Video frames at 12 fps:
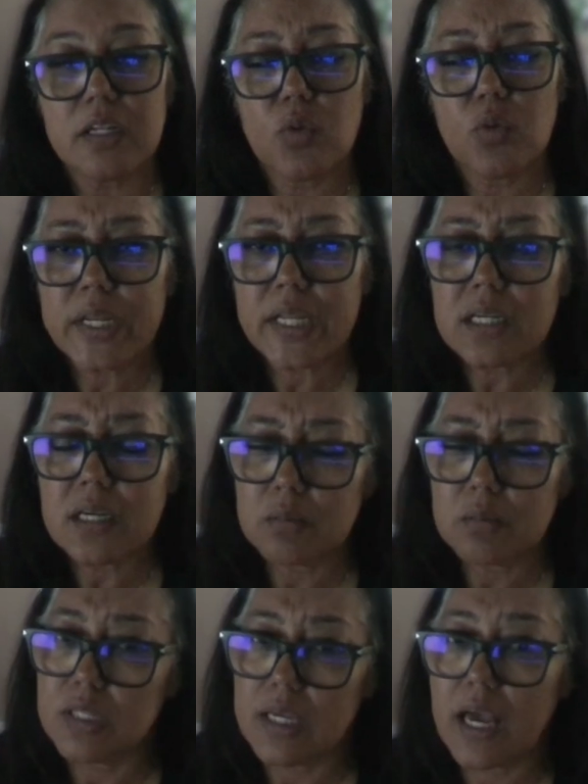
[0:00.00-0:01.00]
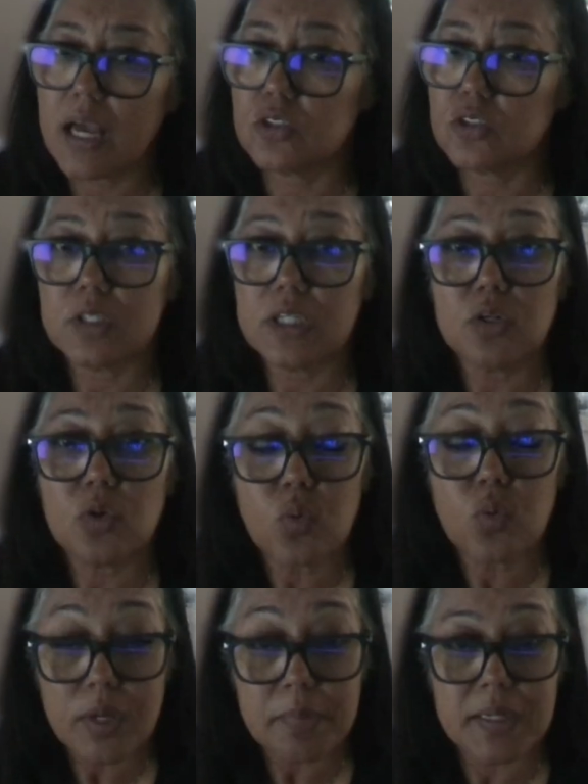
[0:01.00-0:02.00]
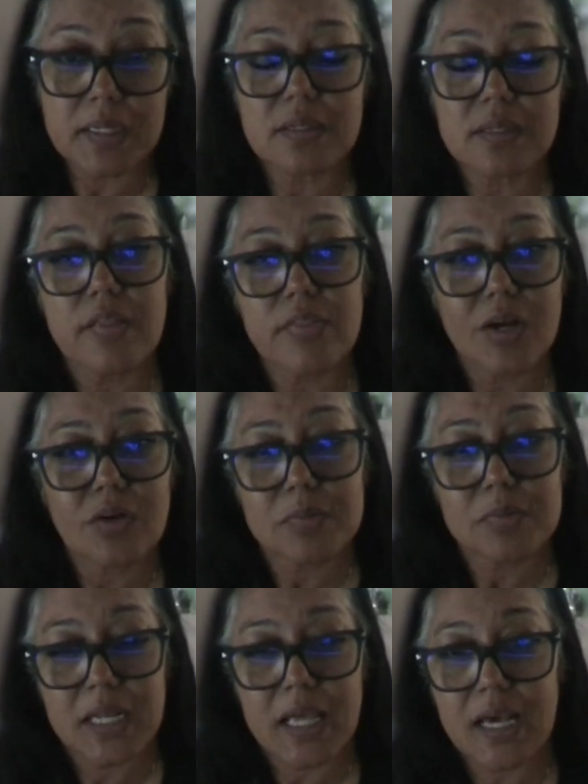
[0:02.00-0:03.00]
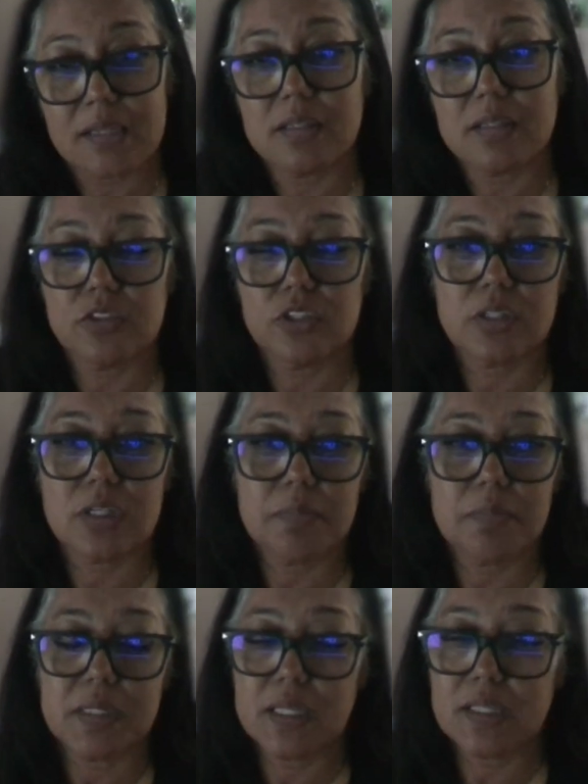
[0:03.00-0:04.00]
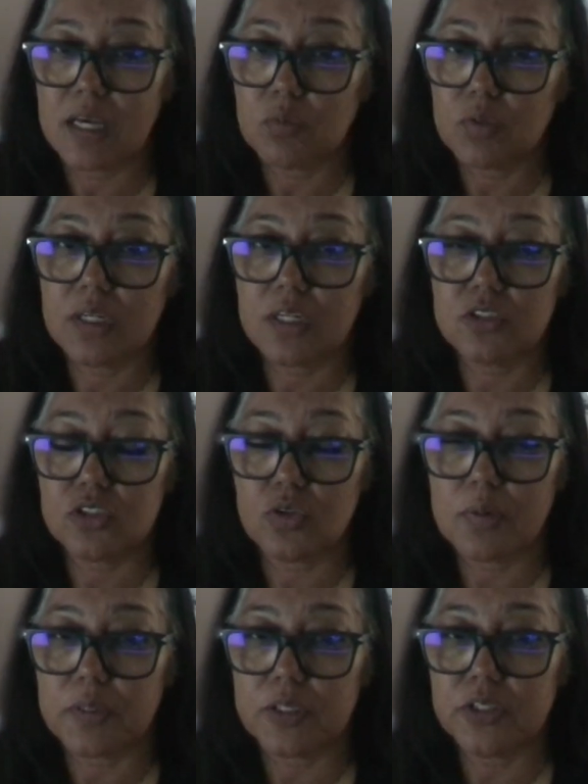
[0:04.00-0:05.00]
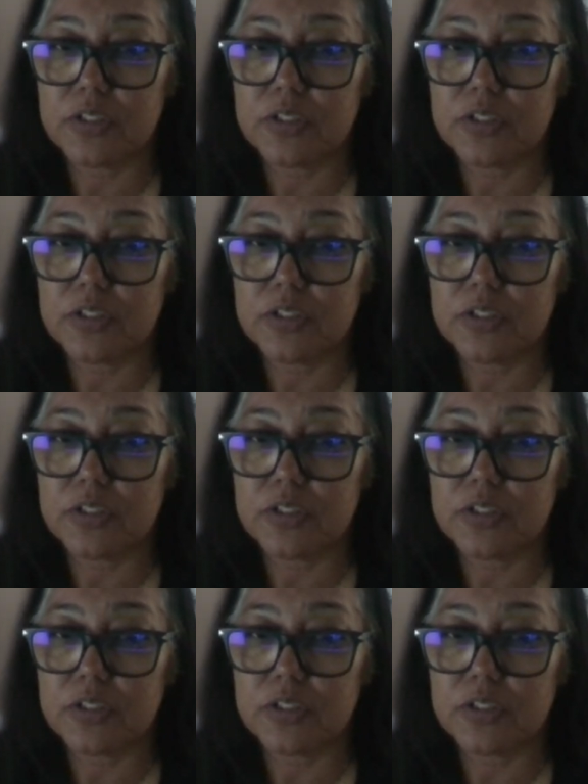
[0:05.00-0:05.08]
Now, when it comes to the actual equipment, that would be an asset to your company and that would not show up on